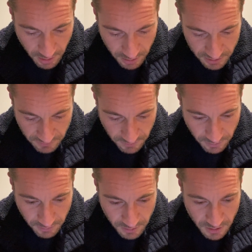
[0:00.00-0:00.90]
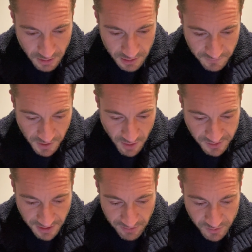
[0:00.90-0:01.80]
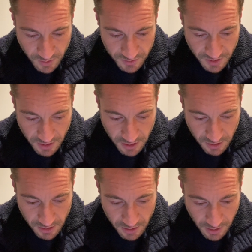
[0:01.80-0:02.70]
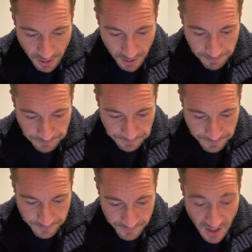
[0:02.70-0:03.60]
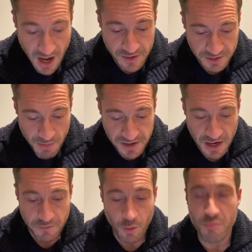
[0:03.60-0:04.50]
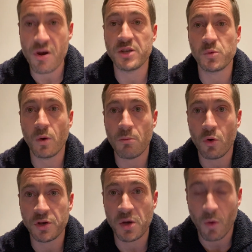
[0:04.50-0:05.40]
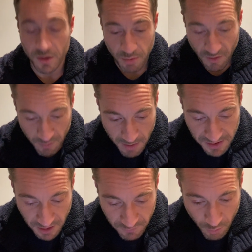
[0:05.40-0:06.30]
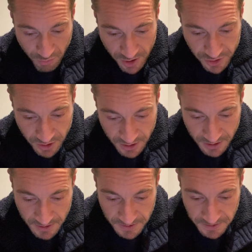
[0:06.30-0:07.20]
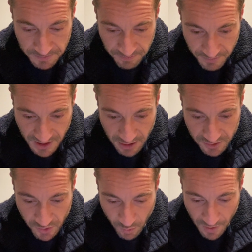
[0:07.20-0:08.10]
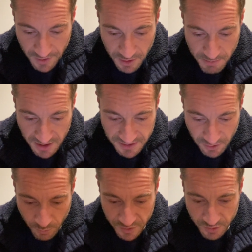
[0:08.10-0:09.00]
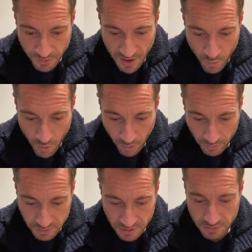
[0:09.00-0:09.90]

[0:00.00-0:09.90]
that. Let's have a look. There's videos on here as well so that you can... yeah, there's a medieval bridge. What more do you want apart from medieval bridge? But that looks cool. And then you mix that up with some of their walls.